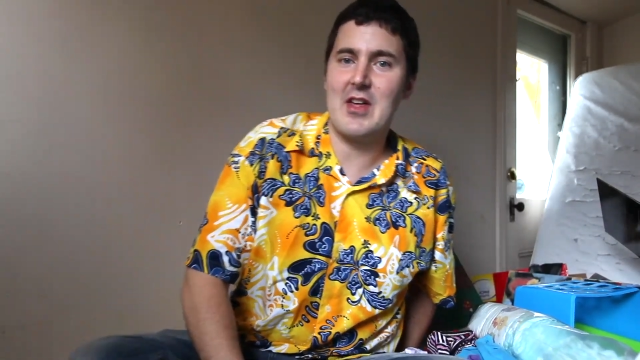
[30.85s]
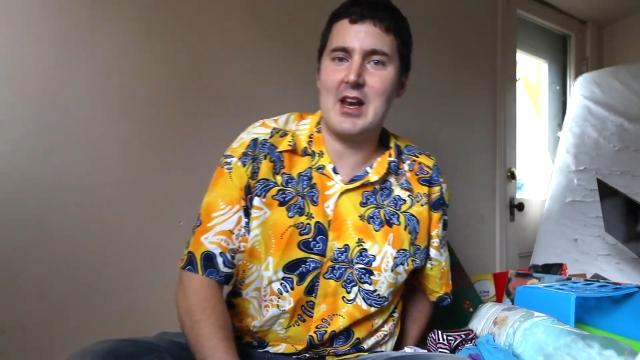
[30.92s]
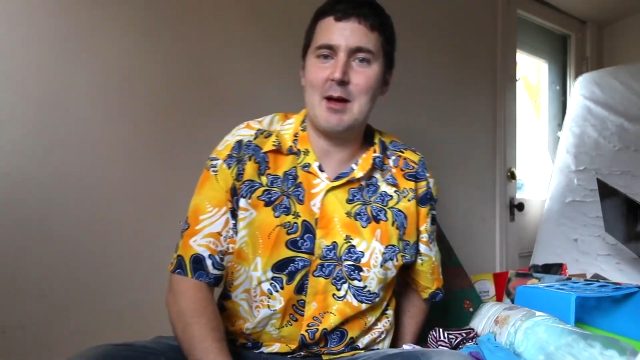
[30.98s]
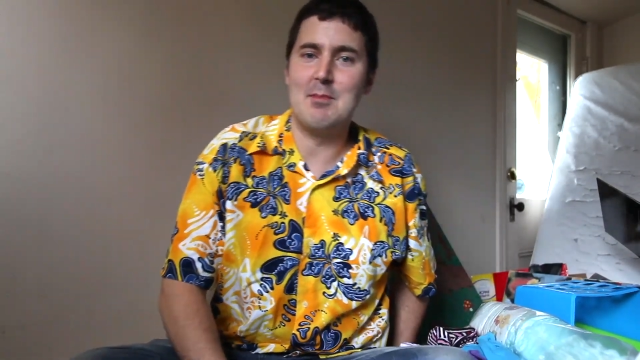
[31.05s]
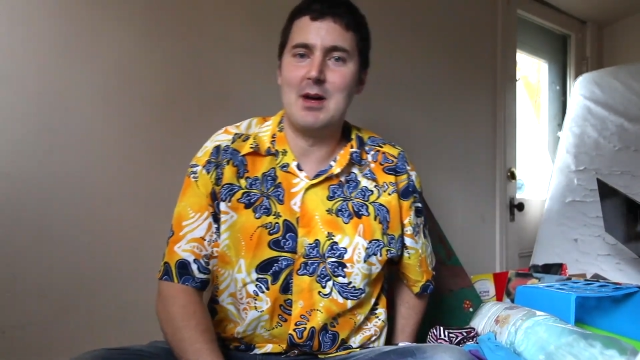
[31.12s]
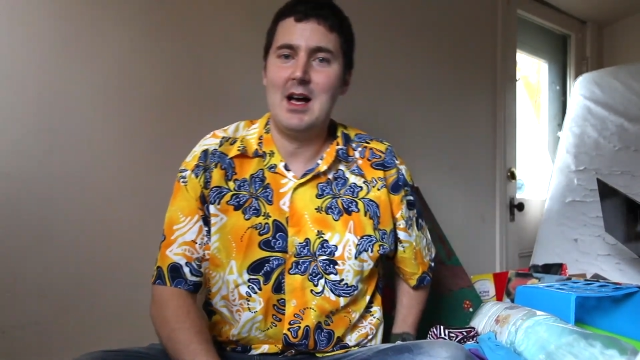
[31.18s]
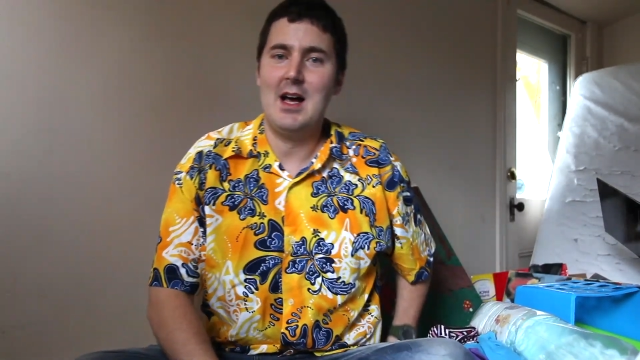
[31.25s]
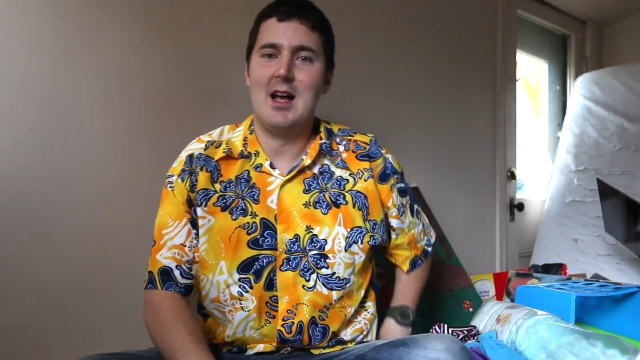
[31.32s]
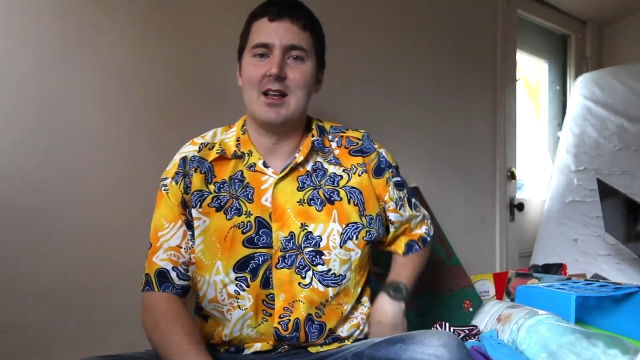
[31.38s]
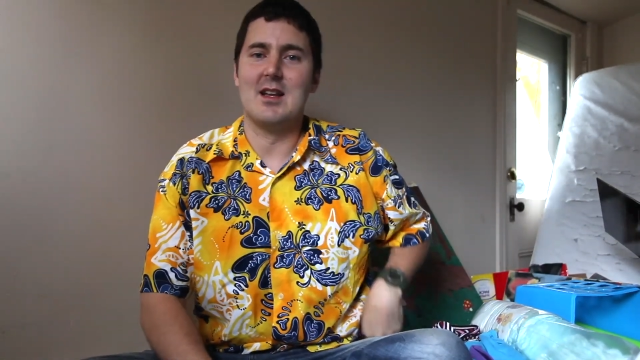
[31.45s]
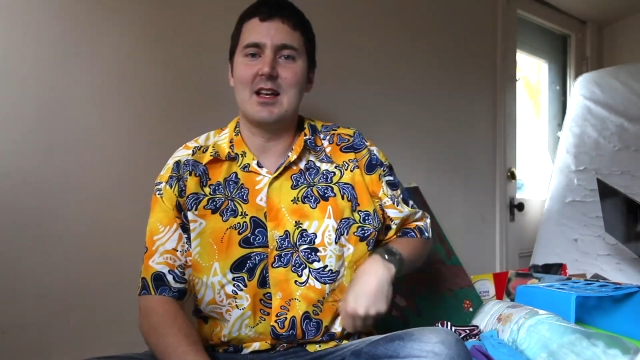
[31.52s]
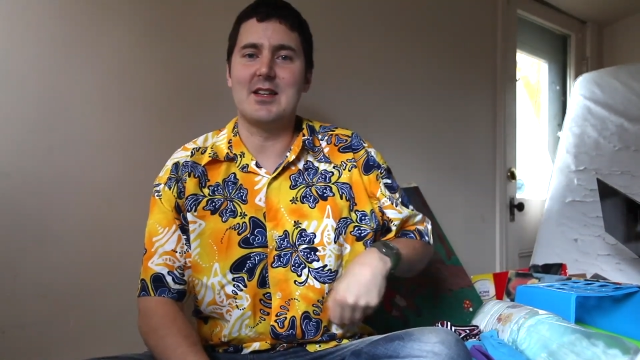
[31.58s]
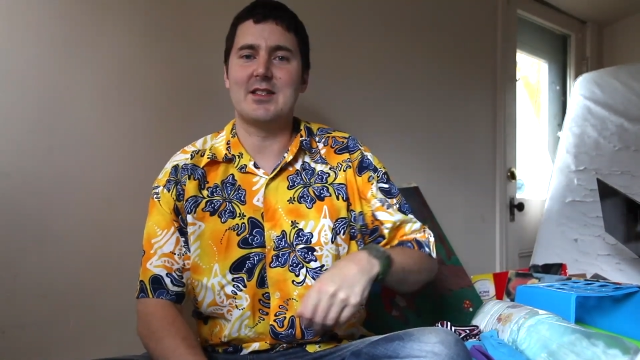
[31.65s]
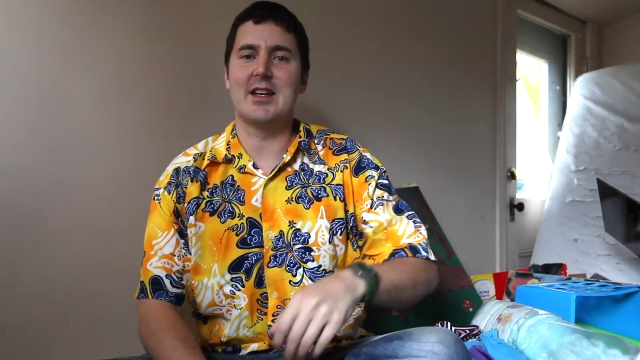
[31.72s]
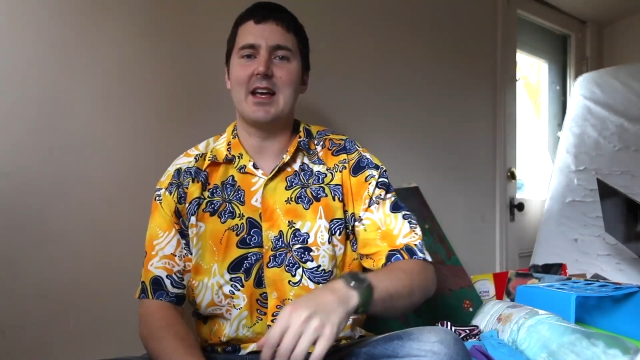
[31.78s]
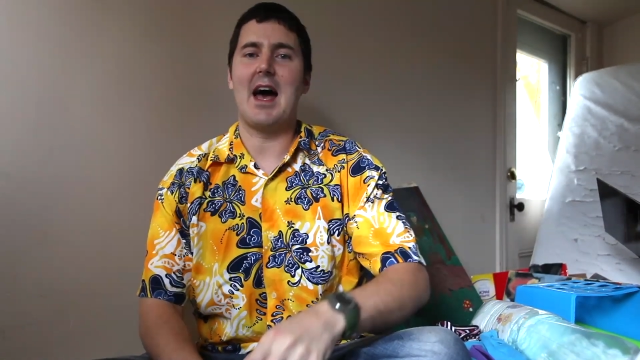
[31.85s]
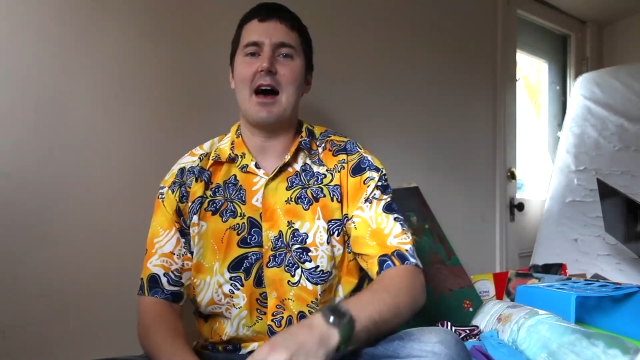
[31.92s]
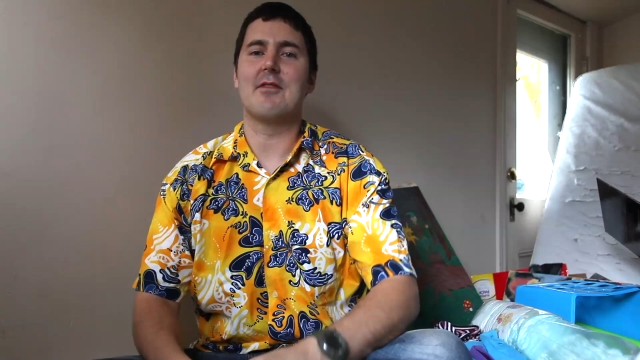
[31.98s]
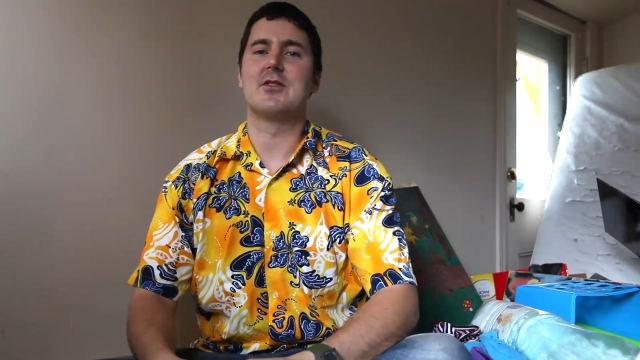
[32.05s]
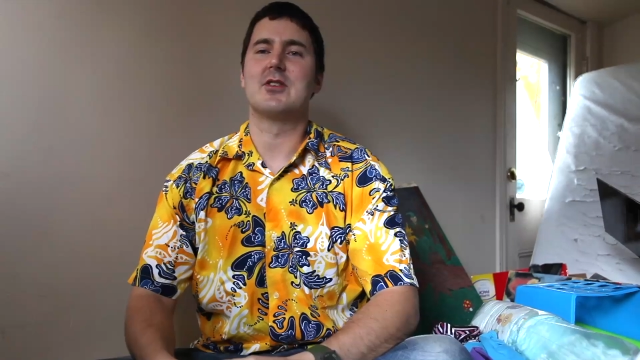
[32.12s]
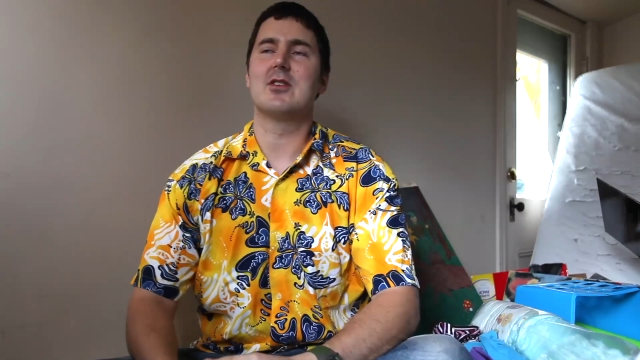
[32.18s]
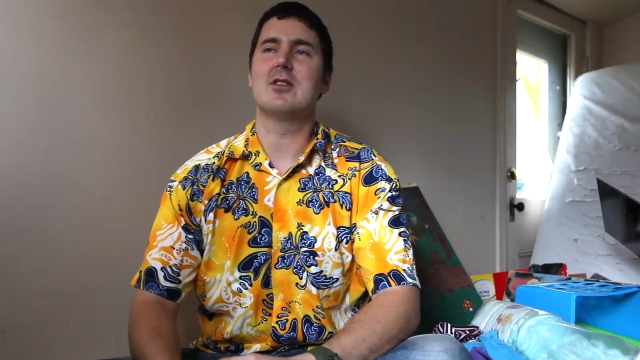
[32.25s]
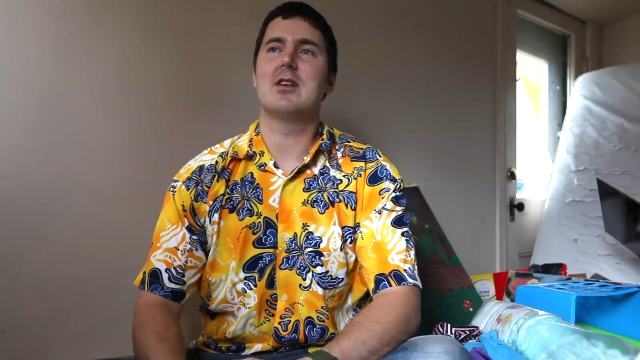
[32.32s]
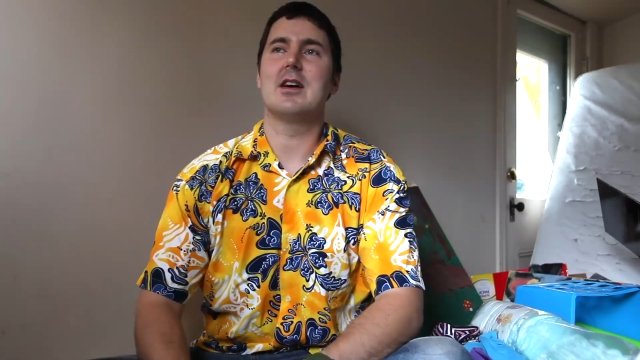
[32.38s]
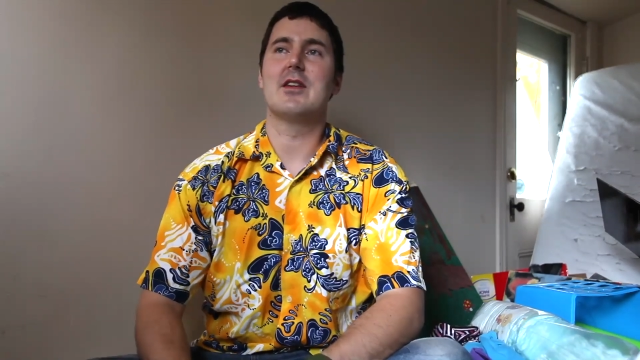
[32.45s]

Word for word: that I'm lusting after.